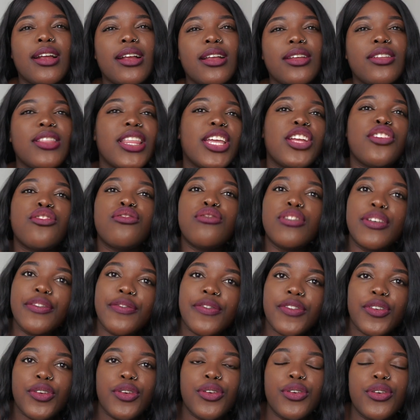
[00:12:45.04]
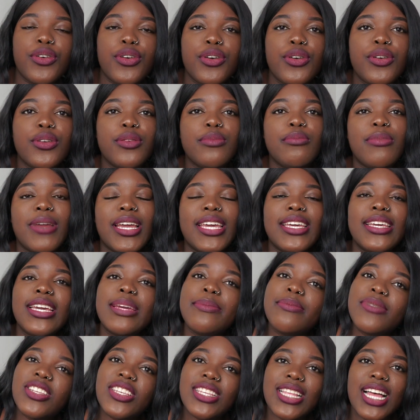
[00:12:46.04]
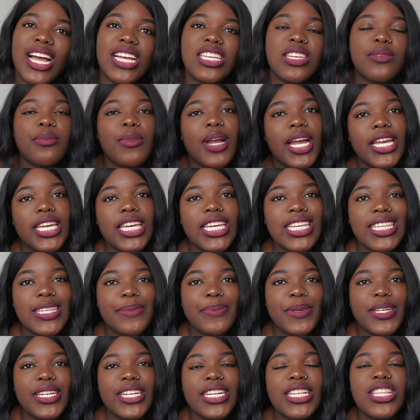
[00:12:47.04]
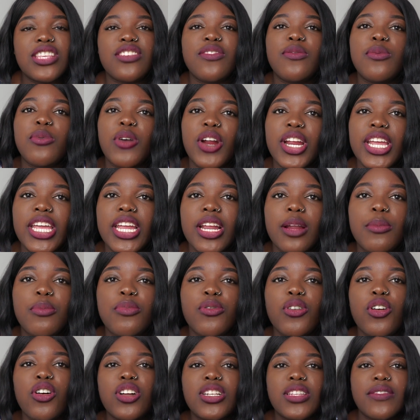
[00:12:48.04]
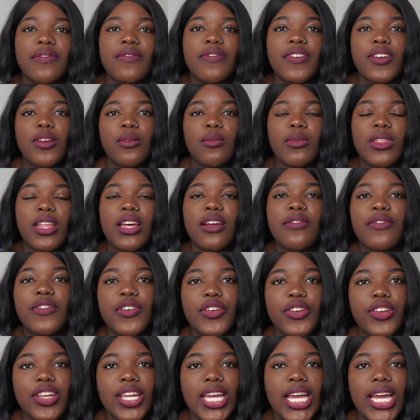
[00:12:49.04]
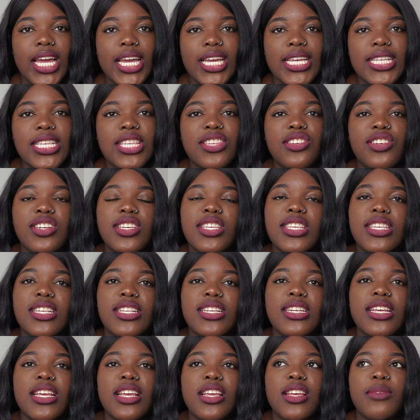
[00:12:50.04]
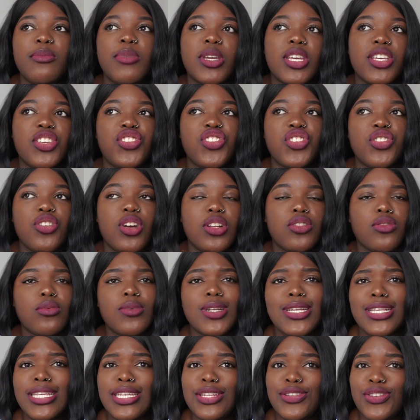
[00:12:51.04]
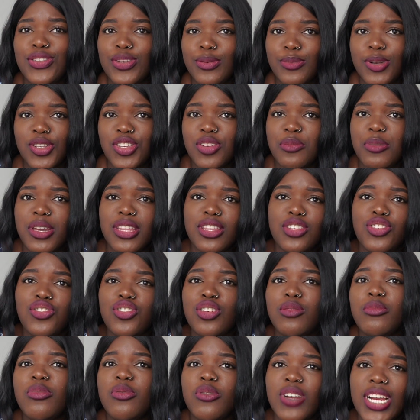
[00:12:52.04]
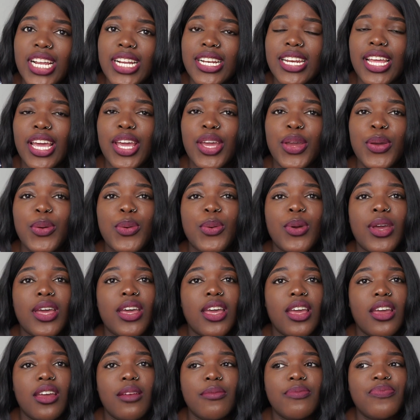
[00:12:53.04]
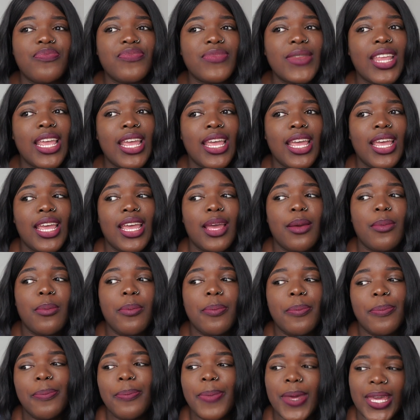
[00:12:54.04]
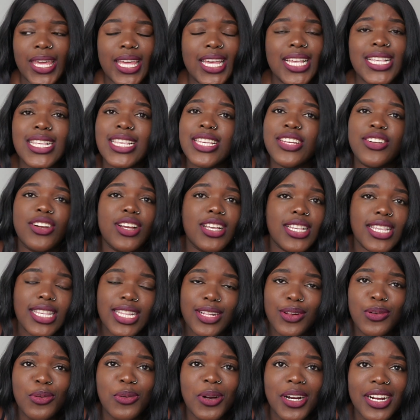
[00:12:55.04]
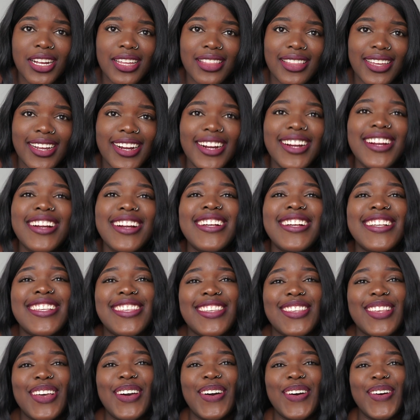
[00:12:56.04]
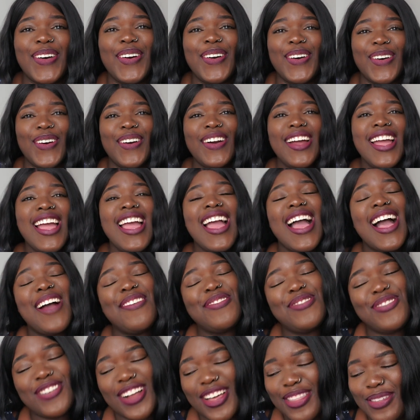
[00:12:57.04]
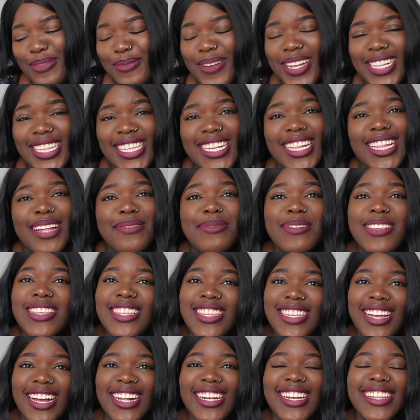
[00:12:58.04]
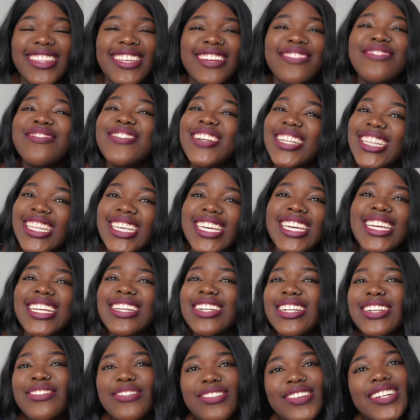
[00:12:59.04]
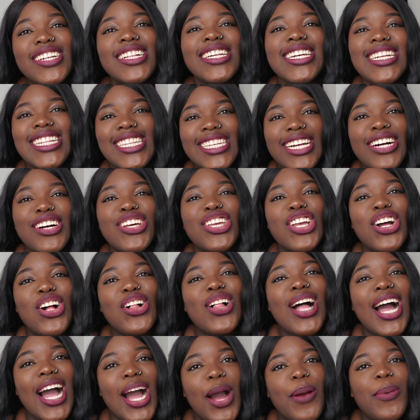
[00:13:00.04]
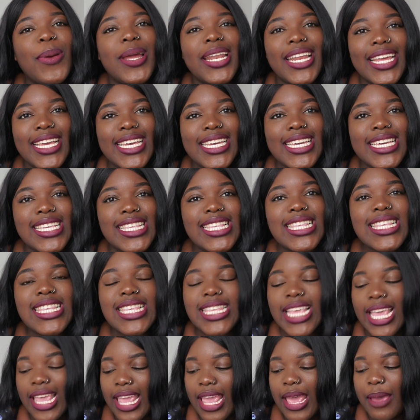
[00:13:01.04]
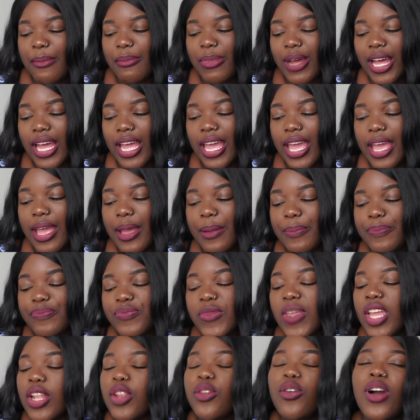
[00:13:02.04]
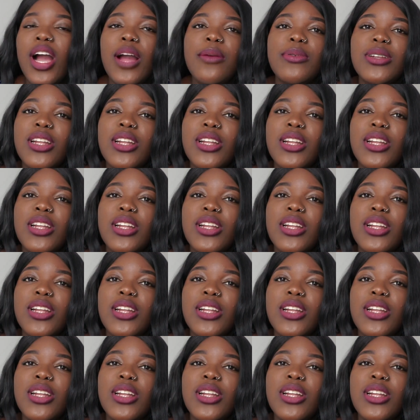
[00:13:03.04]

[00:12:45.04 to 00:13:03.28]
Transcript: like review my slash my experience of working abroad and film that for you guys just because you know I don't want to say too much about the job right now um because you know I still work there so I would rather wait till I was done and then really really tell y'all how it is but um no I would